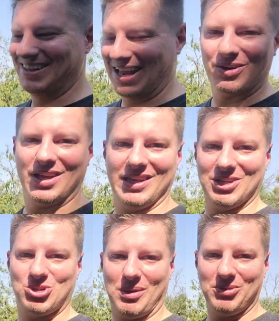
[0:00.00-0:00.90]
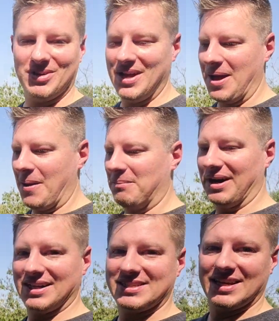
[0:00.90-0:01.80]
that'll get you in trouble.
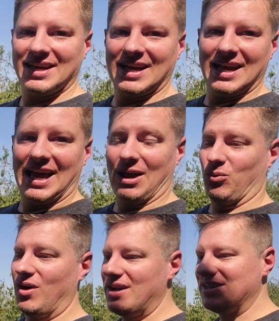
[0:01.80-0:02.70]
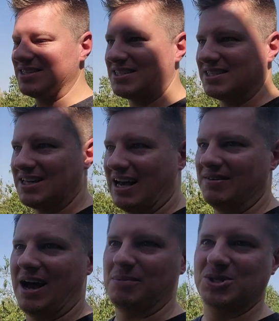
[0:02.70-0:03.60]
But it was kind of
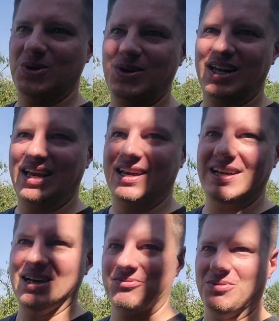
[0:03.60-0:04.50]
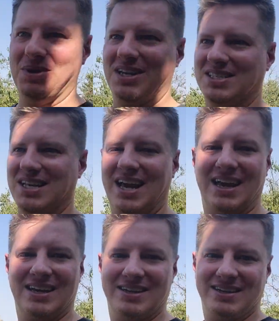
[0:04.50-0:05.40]
an opportunity for me to
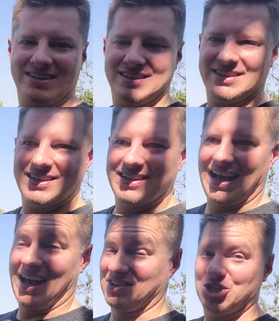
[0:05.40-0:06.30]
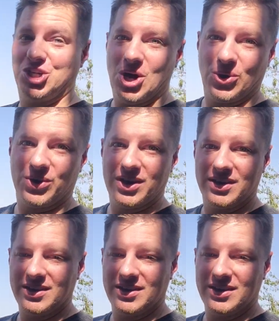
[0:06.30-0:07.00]
say, as a joke,